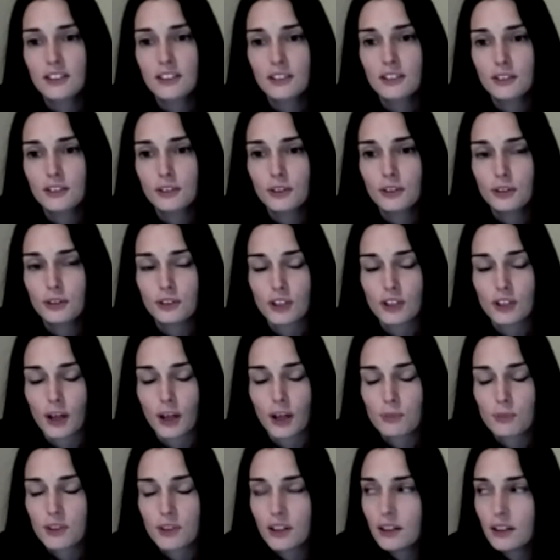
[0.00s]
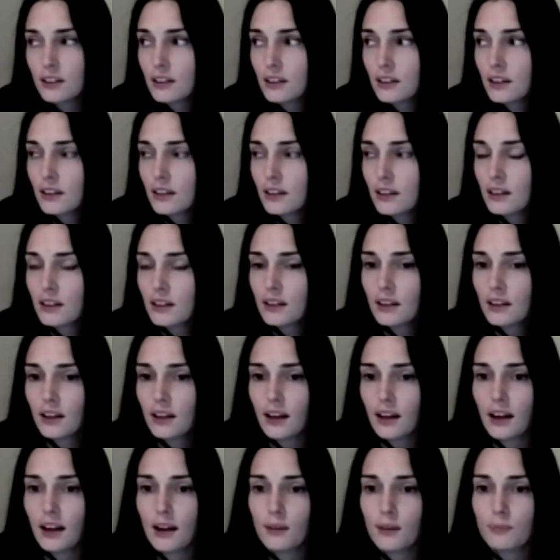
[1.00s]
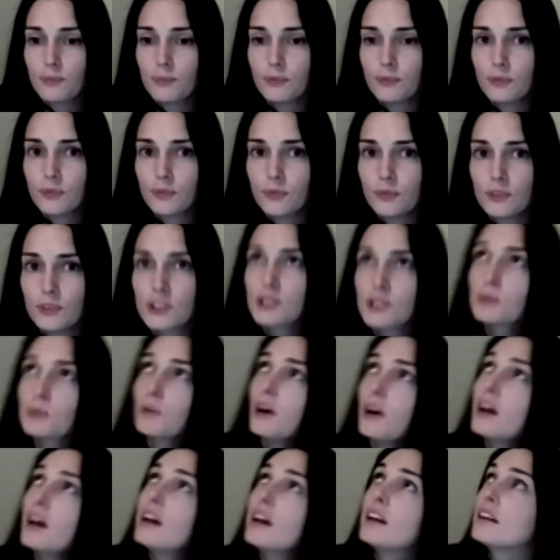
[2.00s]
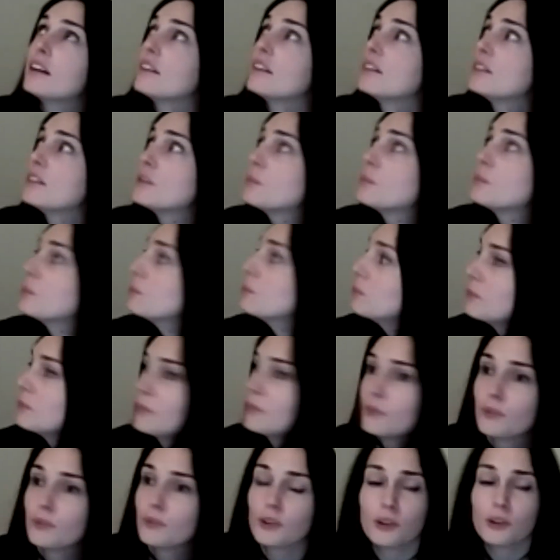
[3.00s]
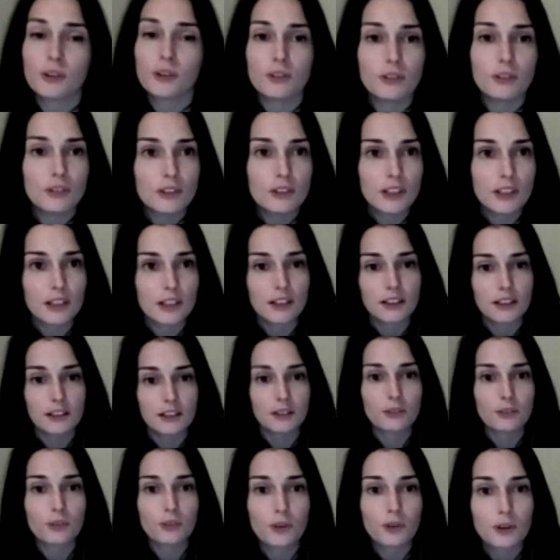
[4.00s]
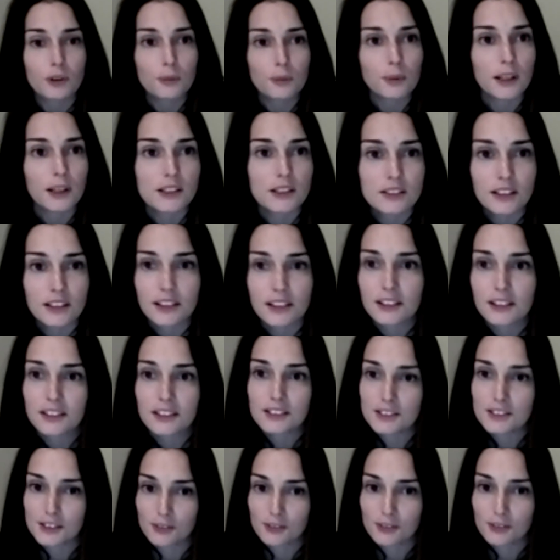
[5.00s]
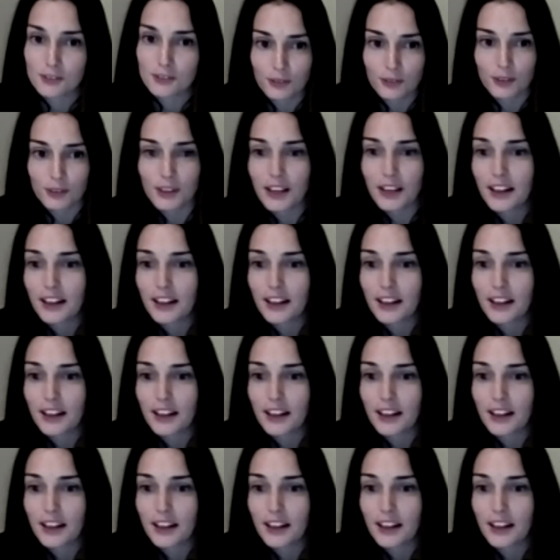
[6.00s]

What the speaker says: new chapter, which is why I couldn't technically afford a place like this if we had